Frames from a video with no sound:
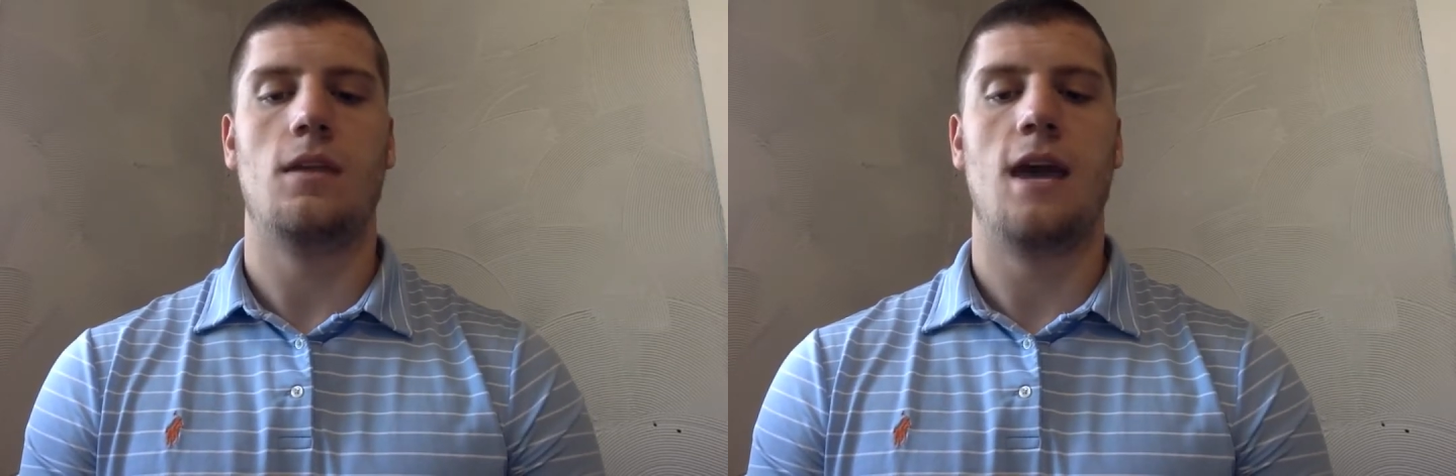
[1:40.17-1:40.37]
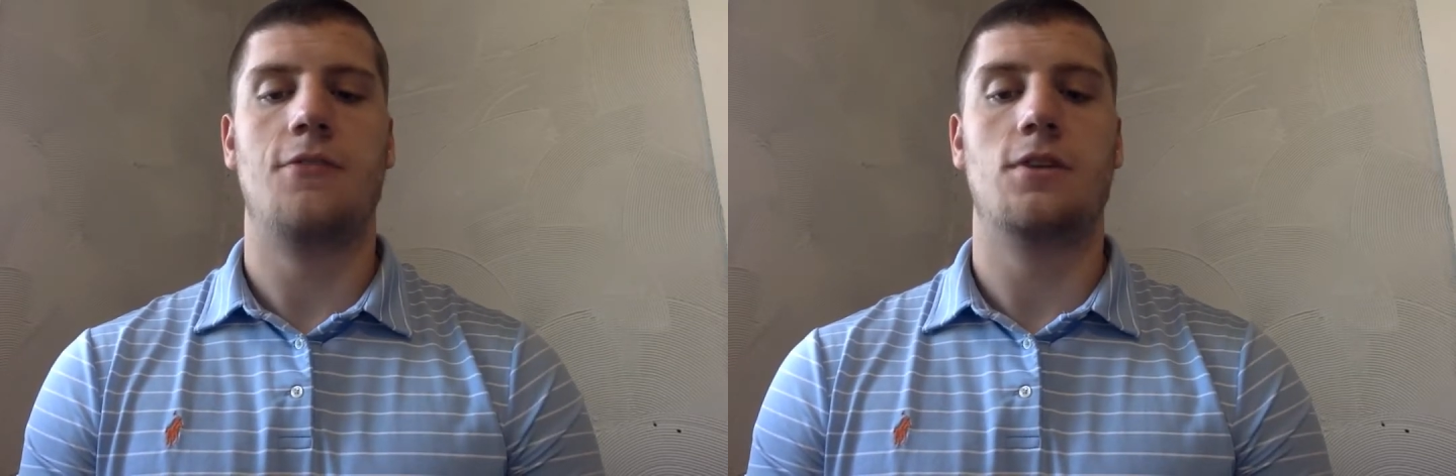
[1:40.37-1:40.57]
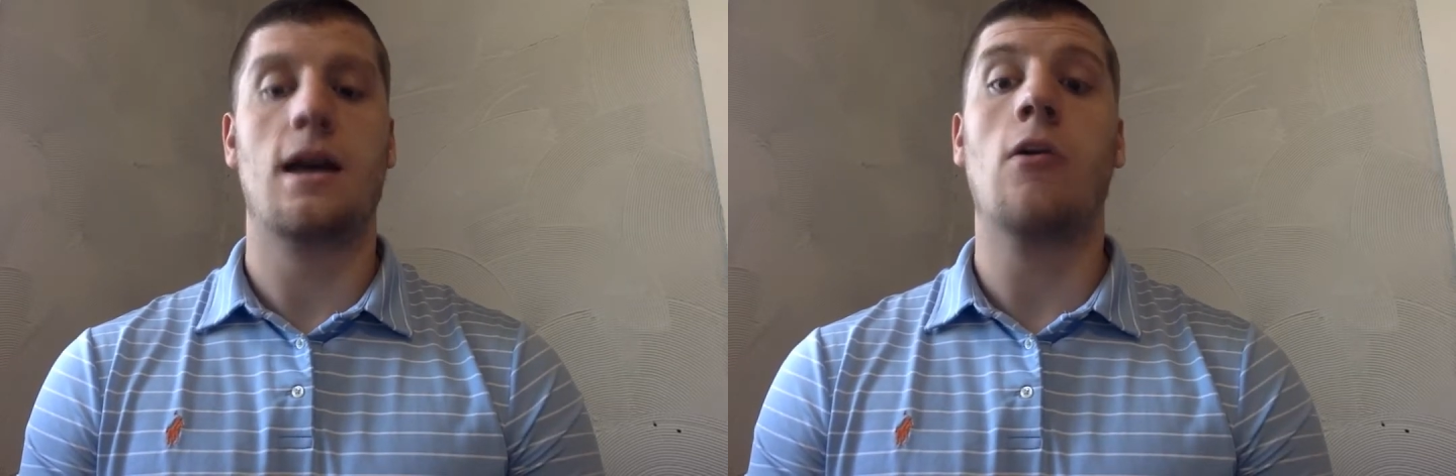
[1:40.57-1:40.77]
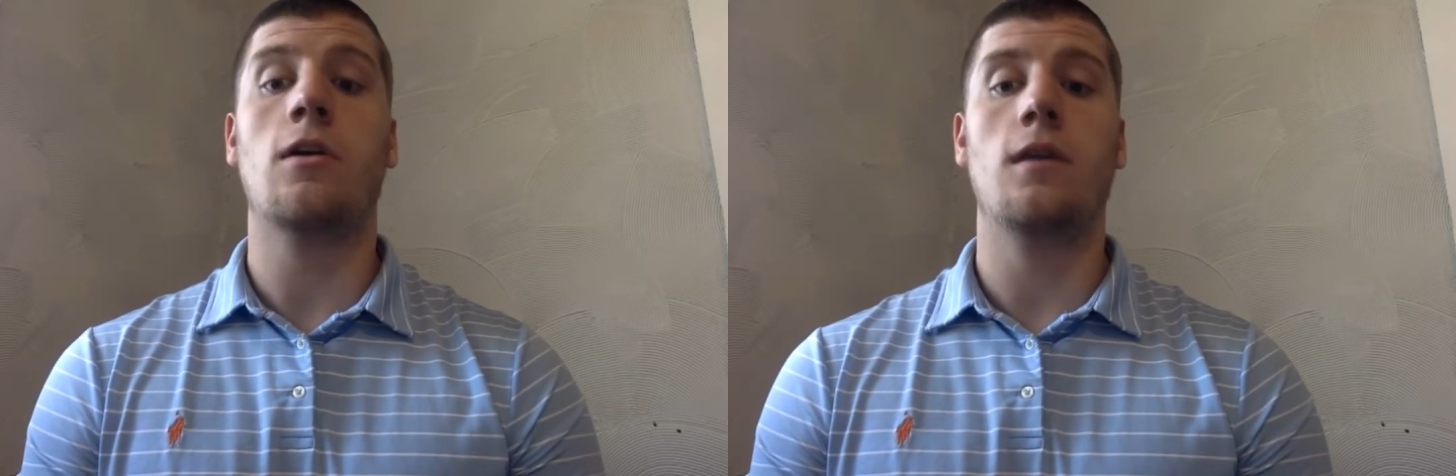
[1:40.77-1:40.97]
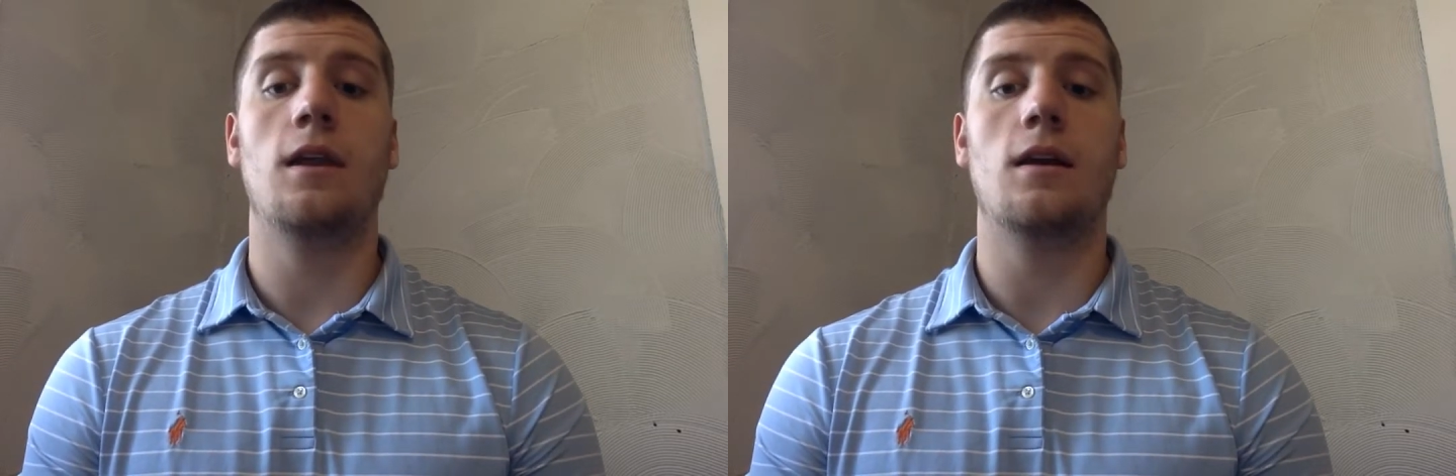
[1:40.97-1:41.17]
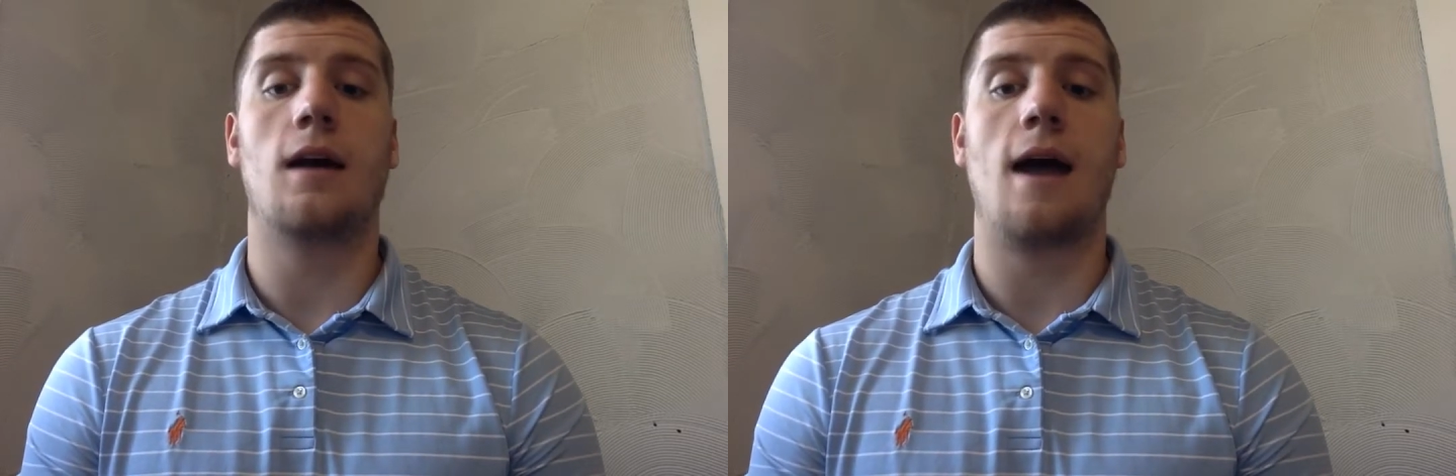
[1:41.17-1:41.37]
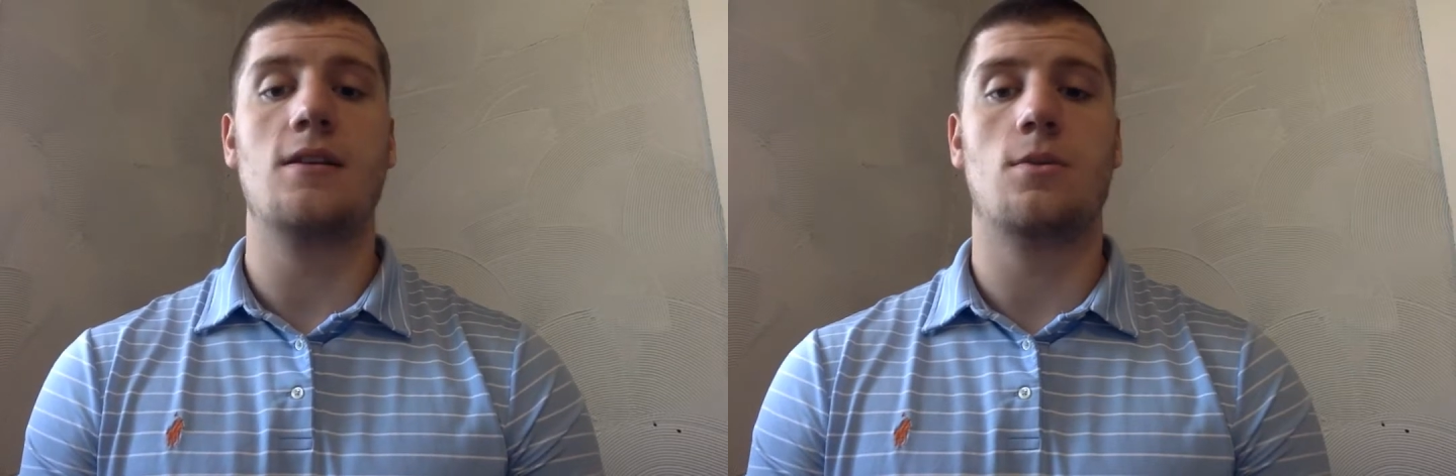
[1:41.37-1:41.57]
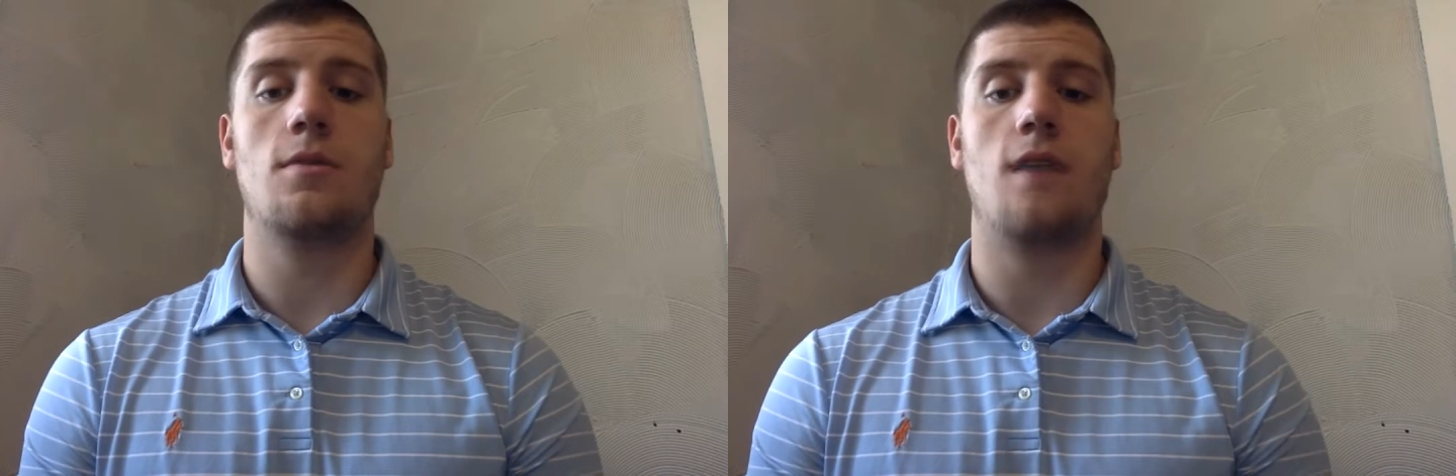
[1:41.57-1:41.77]
After calculating a
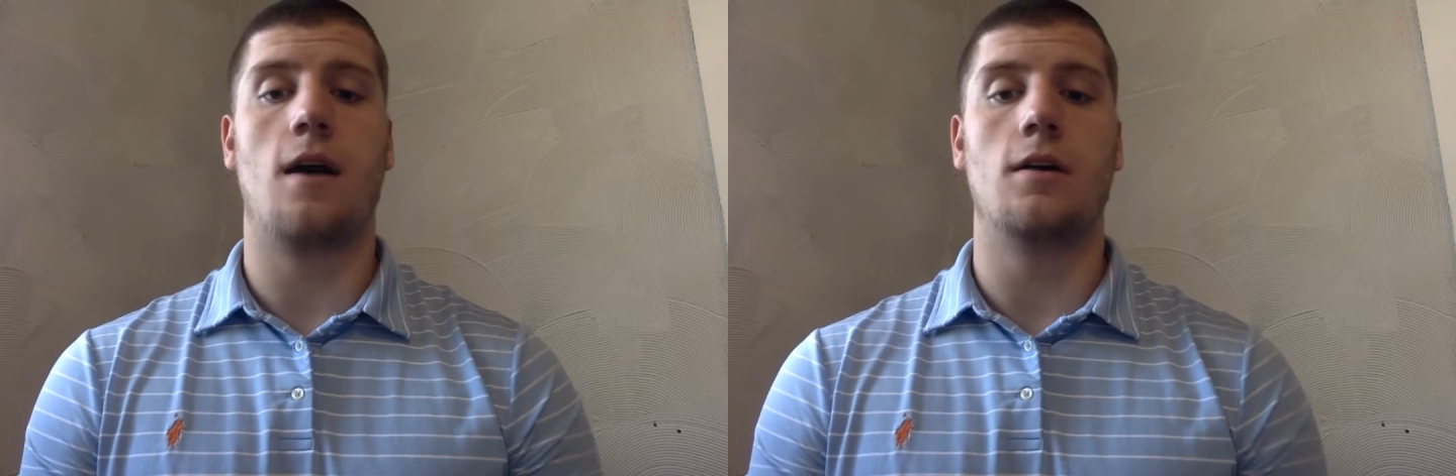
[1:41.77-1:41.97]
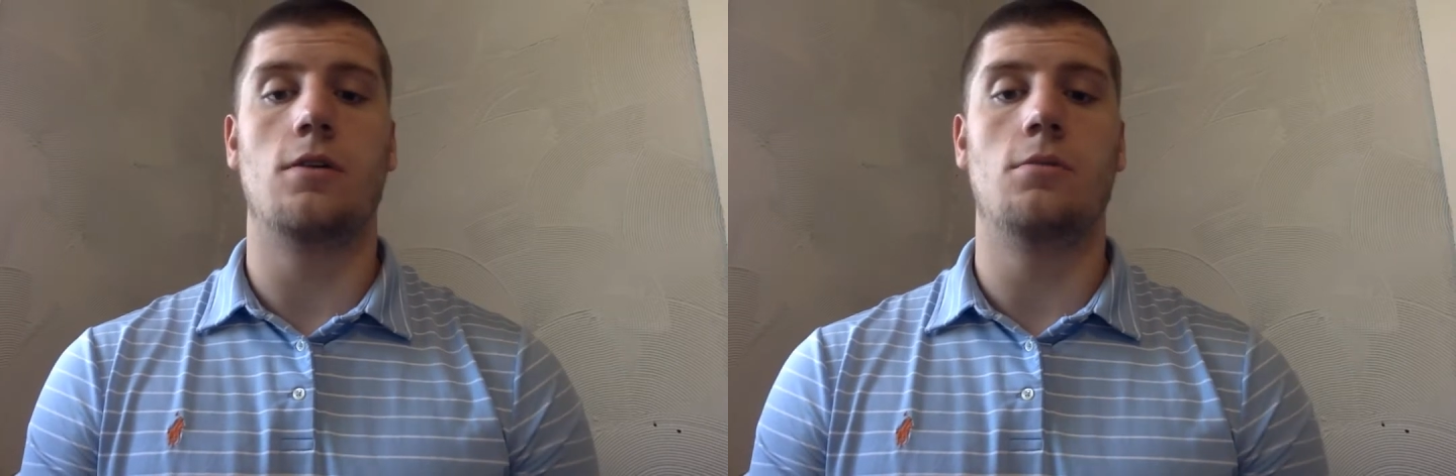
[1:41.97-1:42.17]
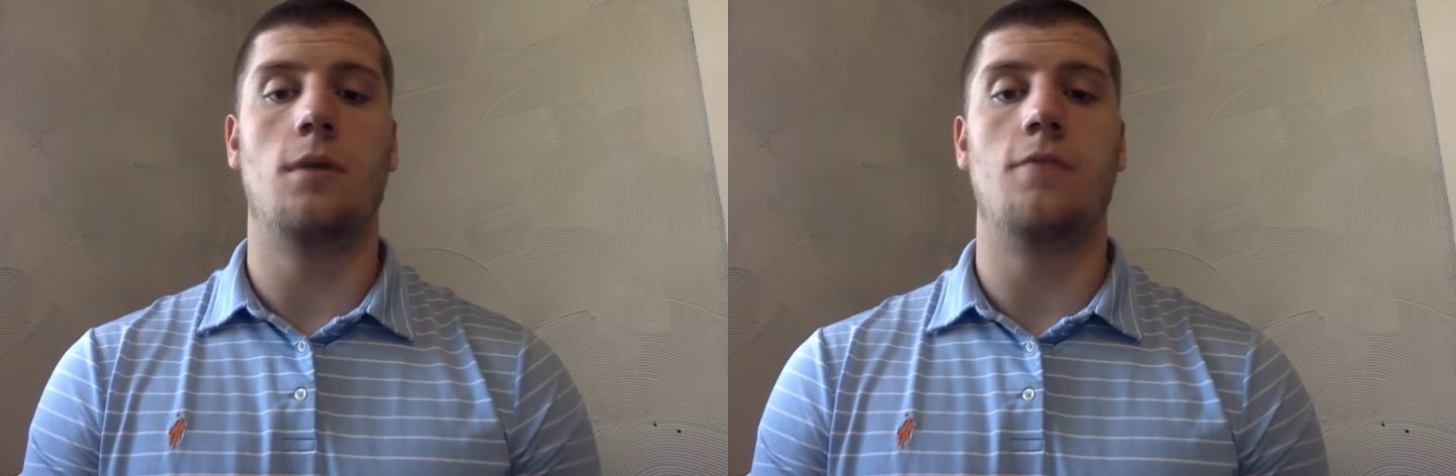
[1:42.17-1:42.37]
chi-square value